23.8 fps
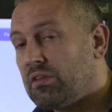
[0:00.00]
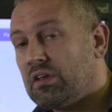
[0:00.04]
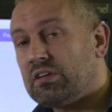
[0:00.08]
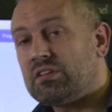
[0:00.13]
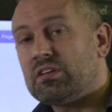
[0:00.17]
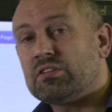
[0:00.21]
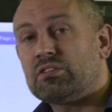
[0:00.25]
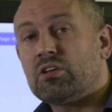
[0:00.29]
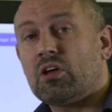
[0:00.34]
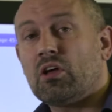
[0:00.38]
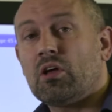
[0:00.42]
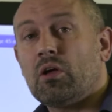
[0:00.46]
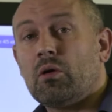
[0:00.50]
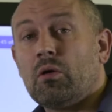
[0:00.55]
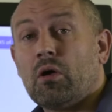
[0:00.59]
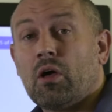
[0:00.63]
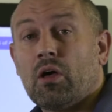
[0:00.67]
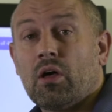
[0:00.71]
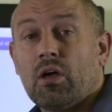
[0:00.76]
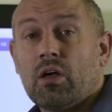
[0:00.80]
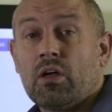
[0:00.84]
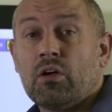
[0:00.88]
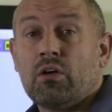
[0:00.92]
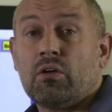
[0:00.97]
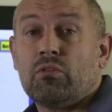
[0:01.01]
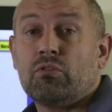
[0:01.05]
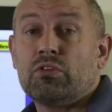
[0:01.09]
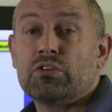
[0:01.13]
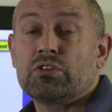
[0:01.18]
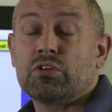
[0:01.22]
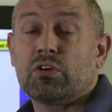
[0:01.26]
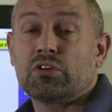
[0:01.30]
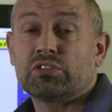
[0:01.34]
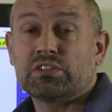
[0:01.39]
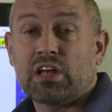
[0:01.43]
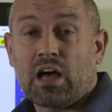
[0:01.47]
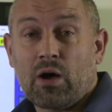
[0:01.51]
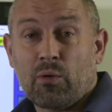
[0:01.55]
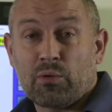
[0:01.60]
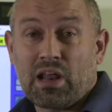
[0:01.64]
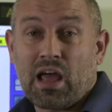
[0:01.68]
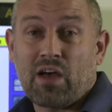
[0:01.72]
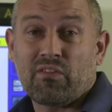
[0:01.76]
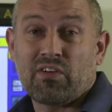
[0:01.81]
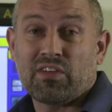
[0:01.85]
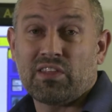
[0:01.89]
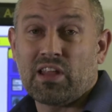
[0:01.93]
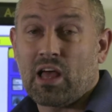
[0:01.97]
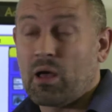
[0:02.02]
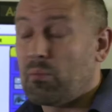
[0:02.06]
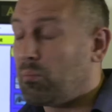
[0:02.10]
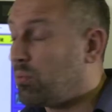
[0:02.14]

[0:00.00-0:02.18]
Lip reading: This is a resource that I would have in